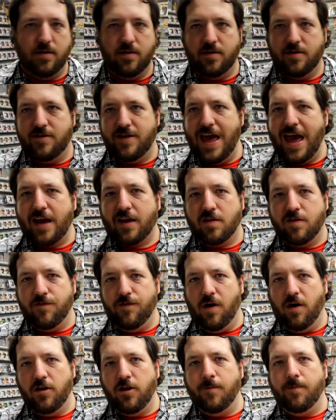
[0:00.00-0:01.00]
Sex,
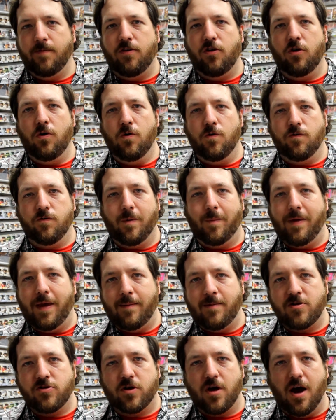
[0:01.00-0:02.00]
Volume 2 from
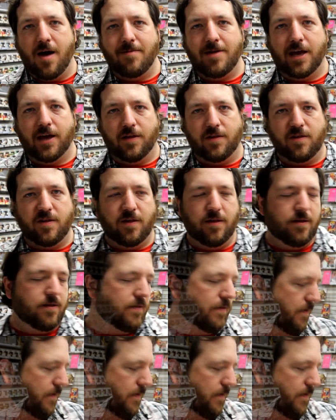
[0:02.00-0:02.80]
Image Comics.